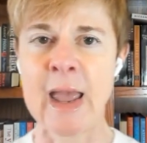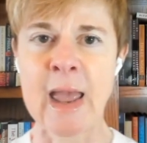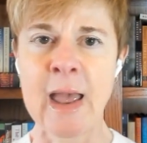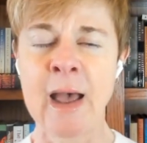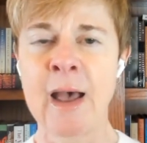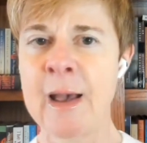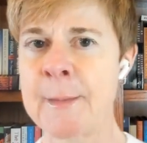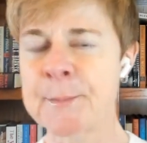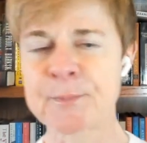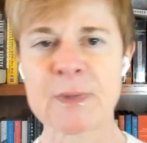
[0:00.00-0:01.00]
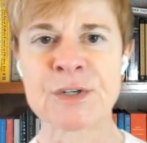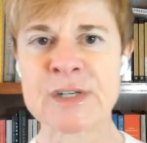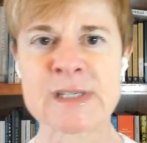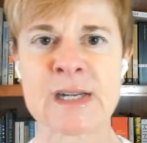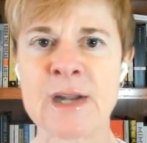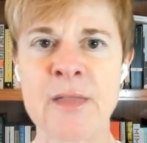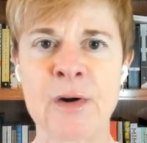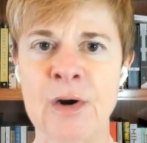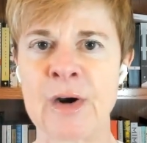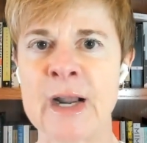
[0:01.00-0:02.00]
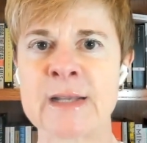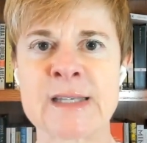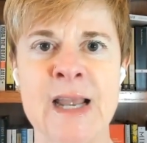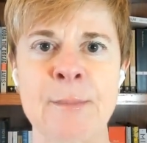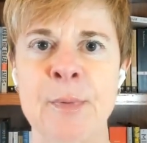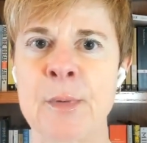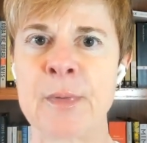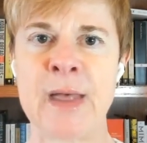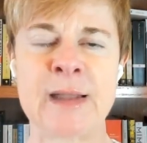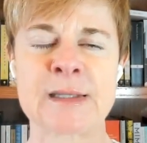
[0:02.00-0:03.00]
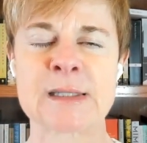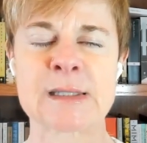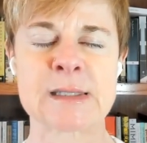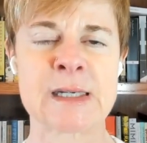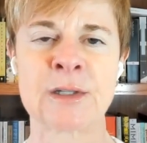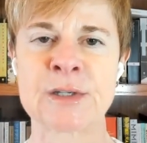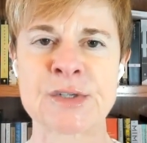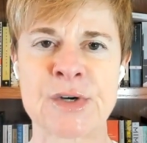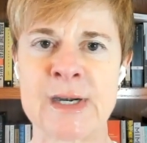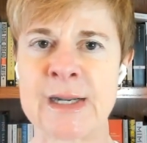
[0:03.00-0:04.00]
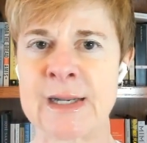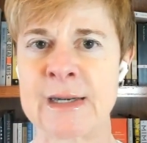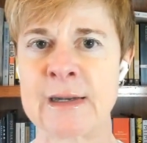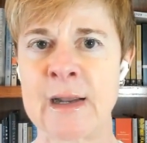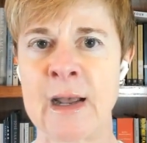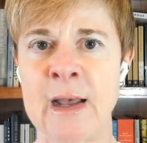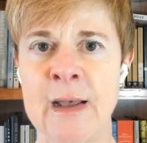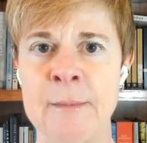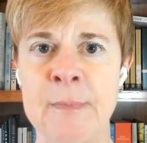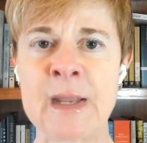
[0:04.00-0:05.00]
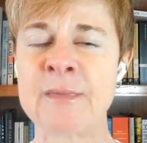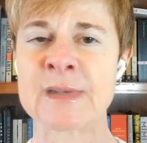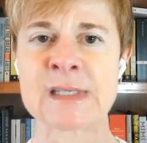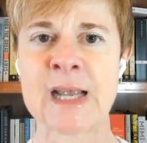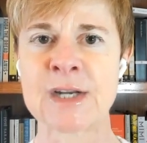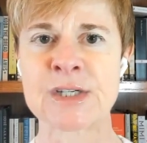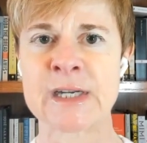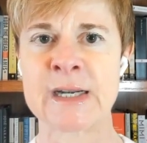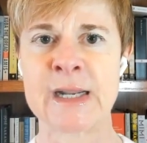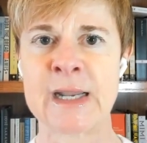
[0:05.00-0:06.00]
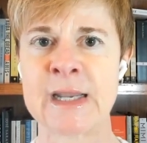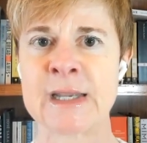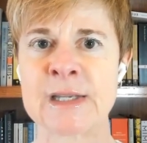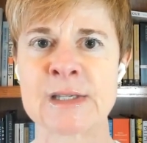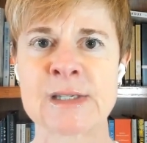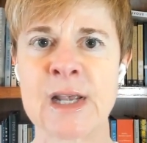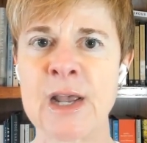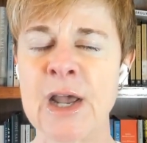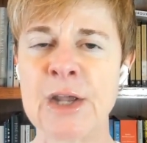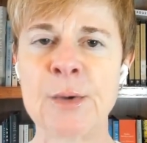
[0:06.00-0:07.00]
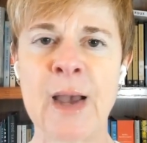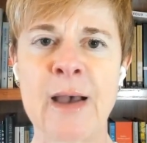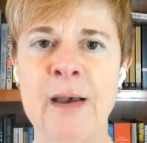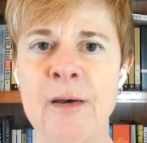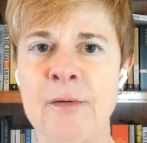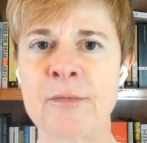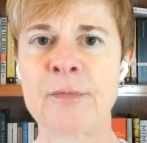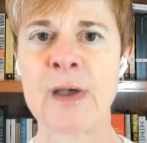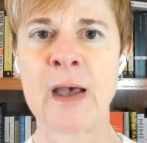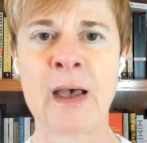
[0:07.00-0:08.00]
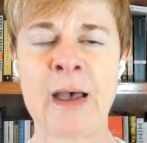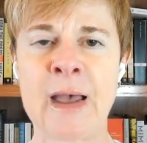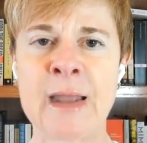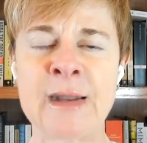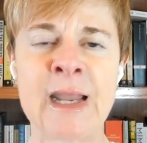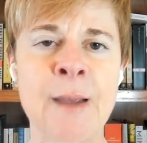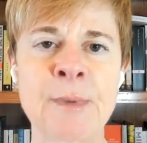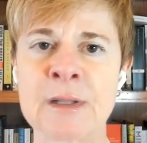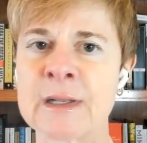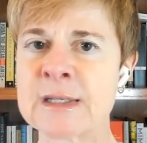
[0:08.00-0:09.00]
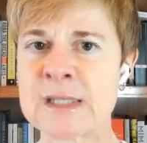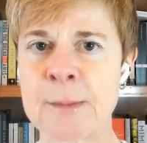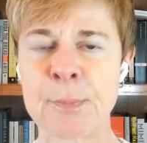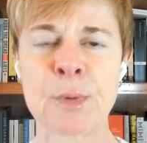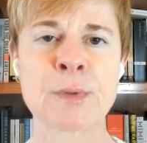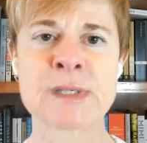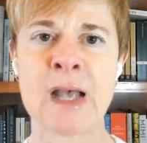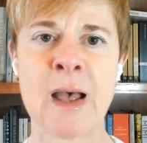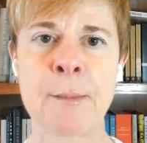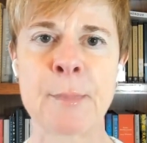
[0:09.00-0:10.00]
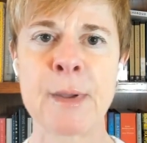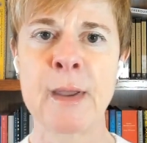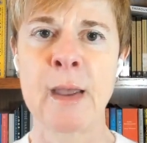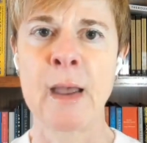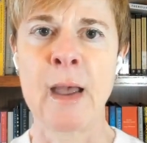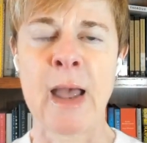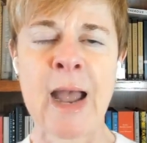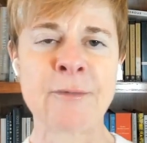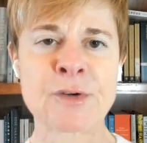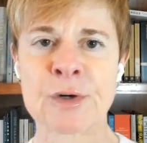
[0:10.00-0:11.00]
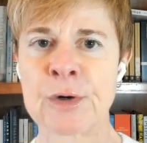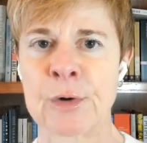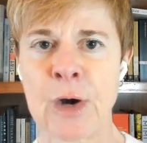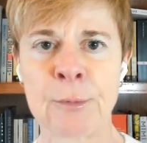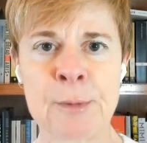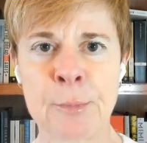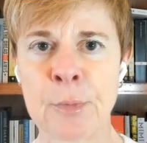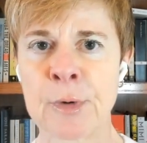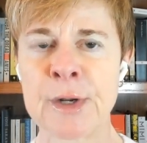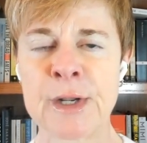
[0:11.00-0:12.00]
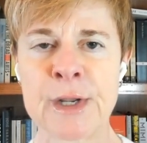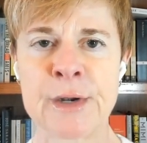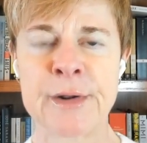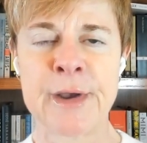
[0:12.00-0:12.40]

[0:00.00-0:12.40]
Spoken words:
Uh, just another example that's illustrated in the section is you have an ambulance that pulls up after a reported